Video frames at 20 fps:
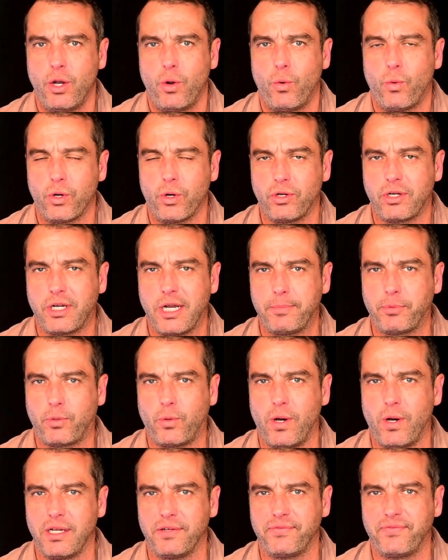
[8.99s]
World Cup
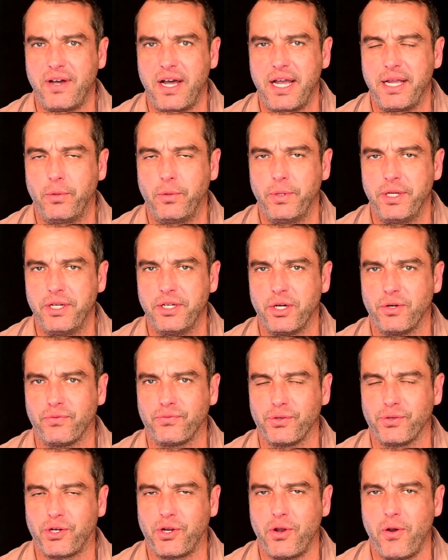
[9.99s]
qualifying window
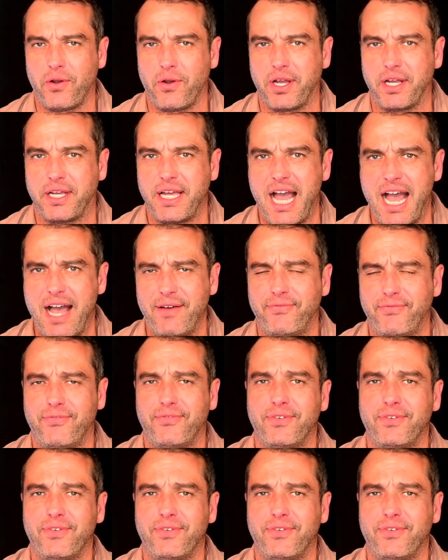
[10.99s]
for CONCACAF.